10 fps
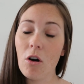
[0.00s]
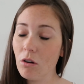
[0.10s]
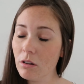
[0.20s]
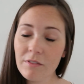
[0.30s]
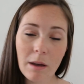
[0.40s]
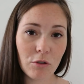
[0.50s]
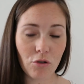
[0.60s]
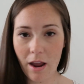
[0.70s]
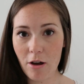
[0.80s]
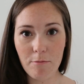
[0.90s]
all of them
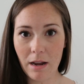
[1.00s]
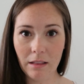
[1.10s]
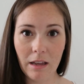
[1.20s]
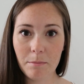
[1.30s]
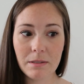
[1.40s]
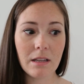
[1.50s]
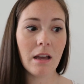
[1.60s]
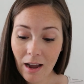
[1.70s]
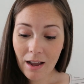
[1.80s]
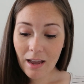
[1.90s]
dry out my lips.
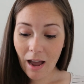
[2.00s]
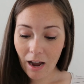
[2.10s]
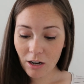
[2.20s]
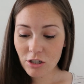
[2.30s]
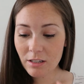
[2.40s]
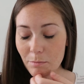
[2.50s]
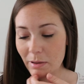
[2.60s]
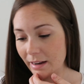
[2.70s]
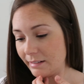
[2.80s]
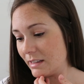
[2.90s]
I actually
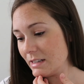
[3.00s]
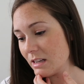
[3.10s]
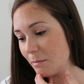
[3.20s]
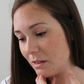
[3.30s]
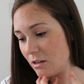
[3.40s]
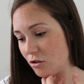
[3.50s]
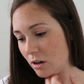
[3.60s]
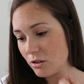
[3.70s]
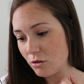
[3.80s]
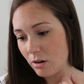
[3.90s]
picked this up at the
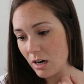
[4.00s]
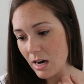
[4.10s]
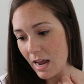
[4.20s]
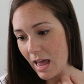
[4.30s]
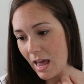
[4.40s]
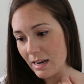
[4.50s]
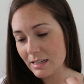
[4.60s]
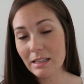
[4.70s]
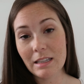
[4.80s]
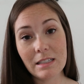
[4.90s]
drugstore,
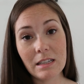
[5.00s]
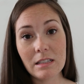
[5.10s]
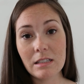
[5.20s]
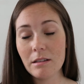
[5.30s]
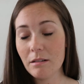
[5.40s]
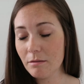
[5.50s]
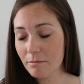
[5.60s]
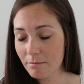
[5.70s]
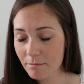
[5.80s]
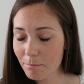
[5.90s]
and this is
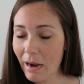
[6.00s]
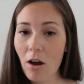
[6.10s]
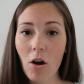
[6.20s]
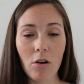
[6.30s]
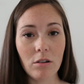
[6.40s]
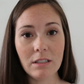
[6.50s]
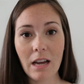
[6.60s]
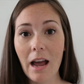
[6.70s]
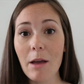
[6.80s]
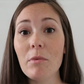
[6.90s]
my
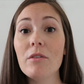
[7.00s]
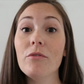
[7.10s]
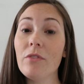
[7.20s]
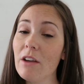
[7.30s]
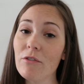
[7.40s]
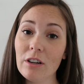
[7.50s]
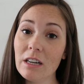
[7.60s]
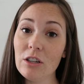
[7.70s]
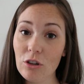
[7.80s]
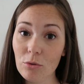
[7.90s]
all-time
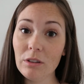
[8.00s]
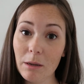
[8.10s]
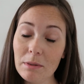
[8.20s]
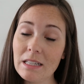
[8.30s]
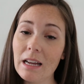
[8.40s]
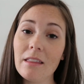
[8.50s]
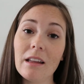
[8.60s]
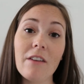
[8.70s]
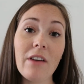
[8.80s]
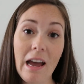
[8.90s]
favorite nude lipstick
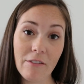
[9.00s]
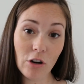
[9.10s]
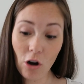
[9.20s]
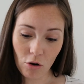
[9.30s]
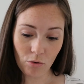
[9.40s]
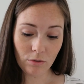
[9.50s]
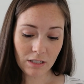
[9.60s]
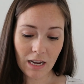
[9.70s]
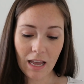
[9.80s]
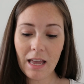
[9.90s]
that I've ever
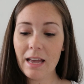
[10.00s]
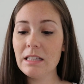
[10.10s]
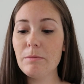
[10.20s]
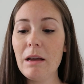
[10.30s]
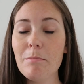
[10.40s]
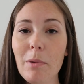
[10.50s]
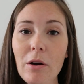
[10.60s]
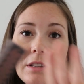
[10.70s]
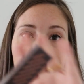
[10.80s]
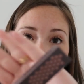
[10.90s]
owned. It's by Burt's